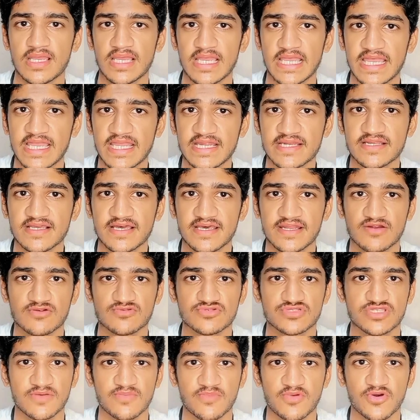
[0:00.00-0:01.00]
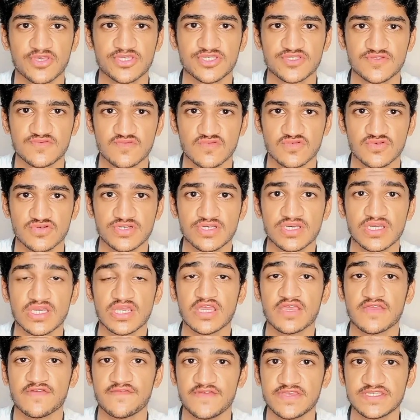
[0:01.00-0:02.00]
and around the moist wood,
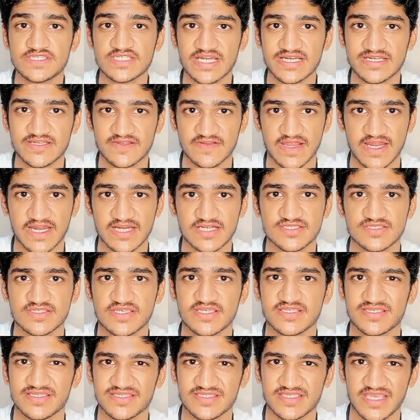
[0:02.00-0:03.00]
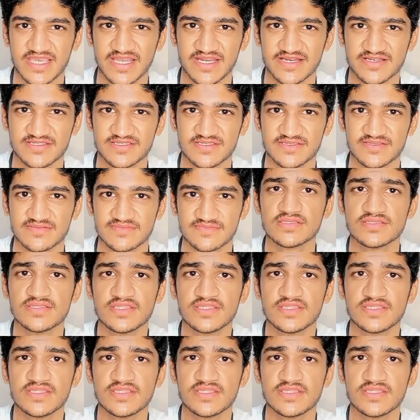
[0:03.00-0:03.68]
which attracts these insects.